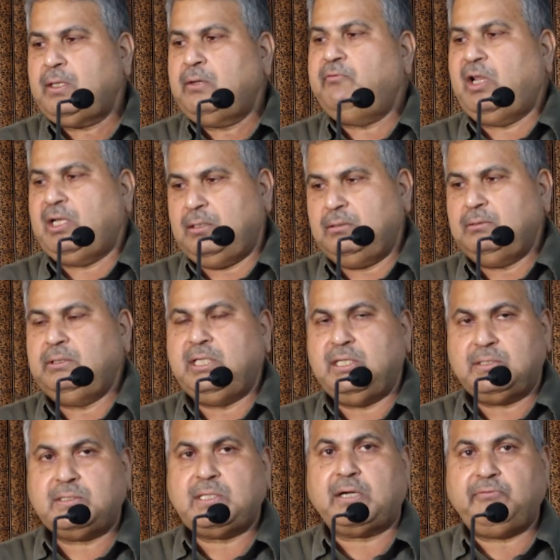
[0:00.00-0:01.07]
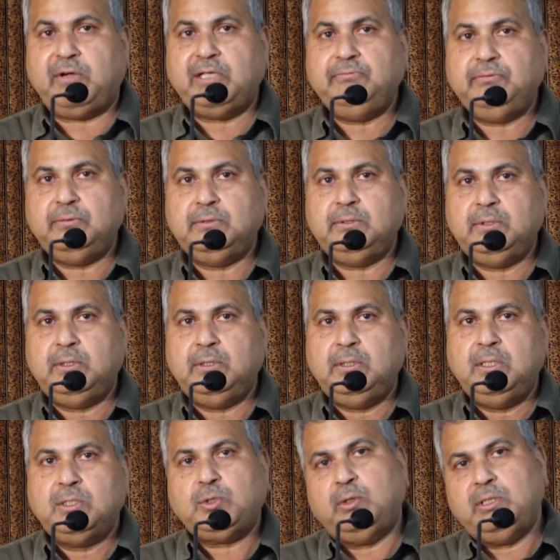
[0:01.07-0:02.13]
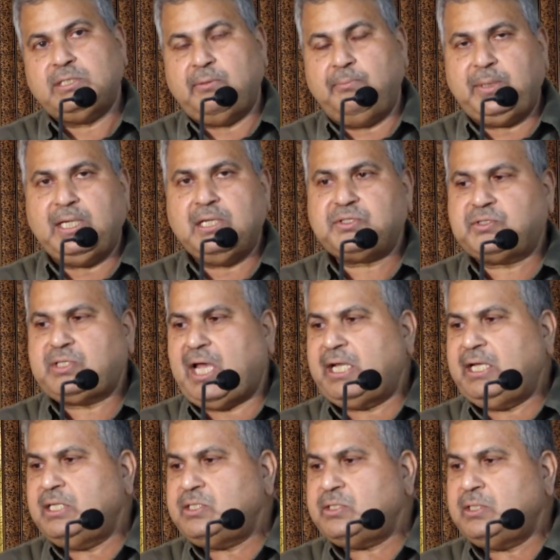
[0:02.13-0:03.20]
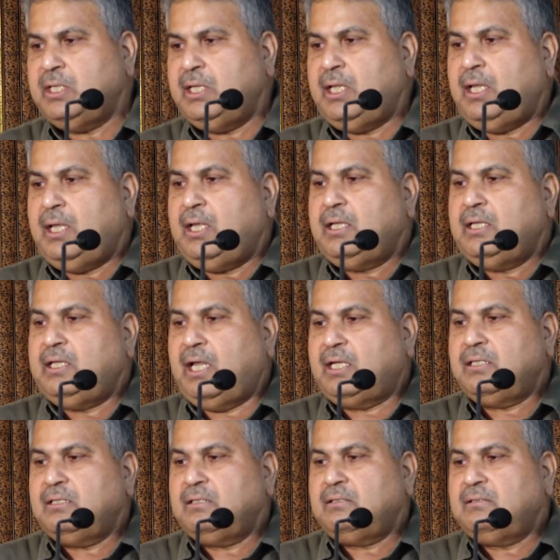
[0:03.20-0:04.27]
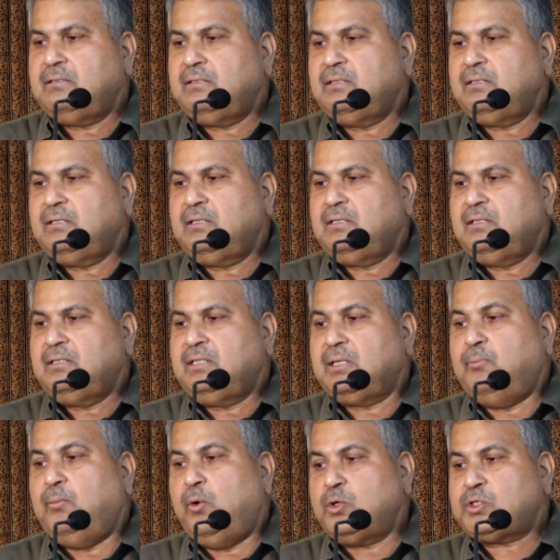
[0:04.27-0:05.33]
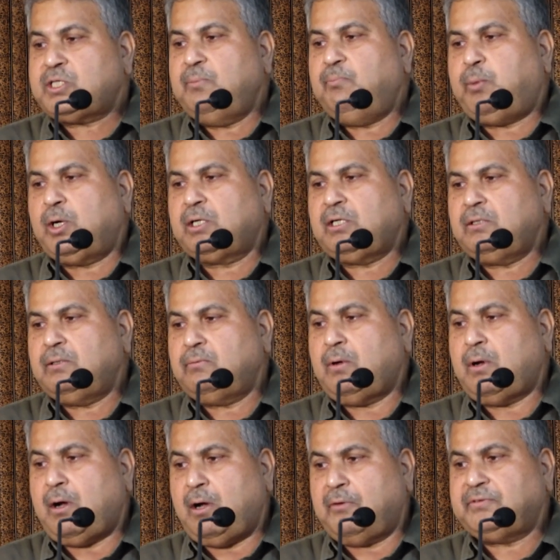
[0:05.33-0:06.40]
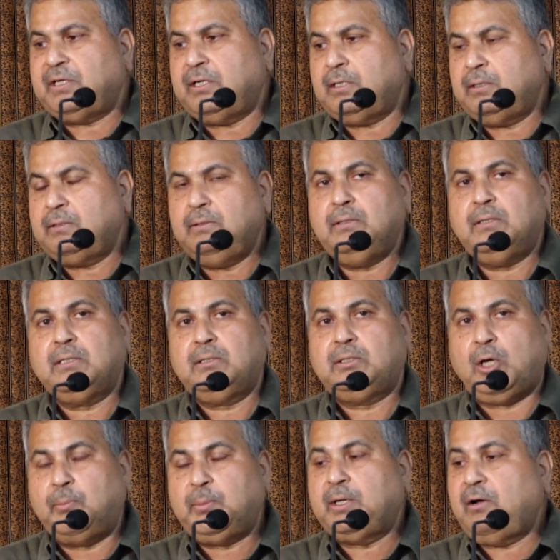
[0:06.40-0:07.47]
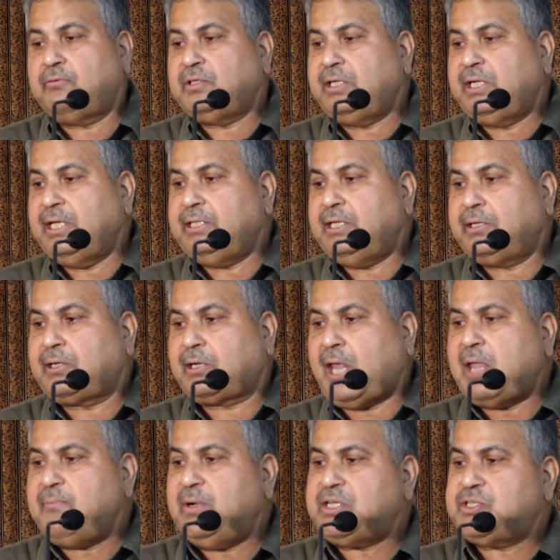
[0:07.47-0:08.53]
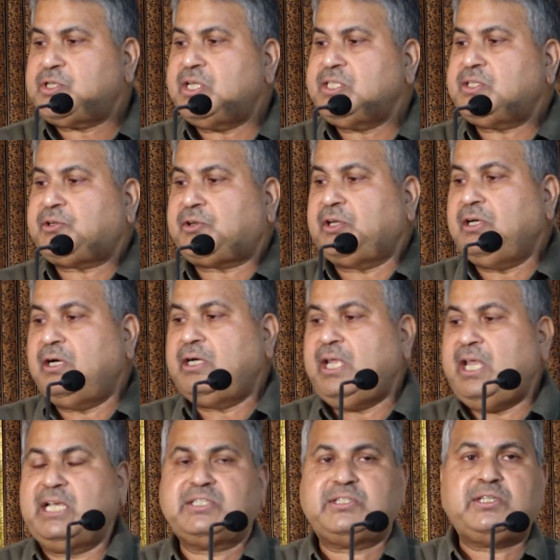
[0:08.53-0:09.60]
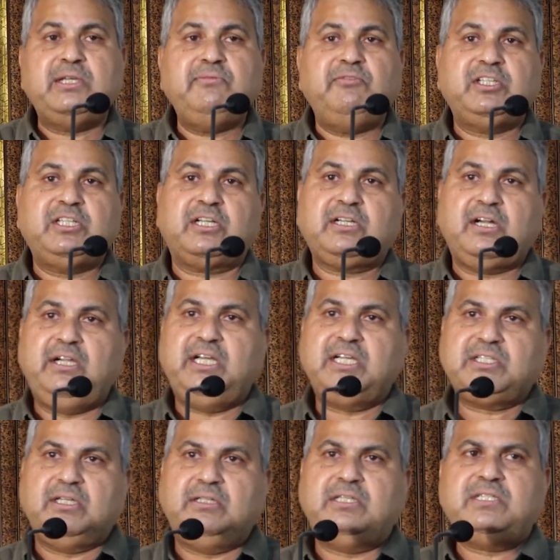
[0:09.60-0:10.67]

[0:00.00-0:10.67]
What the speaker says: Well, they survive, so it's the biggest challenge. Then the most important of the topic of the day, that climate change triggered extreme weather conditions.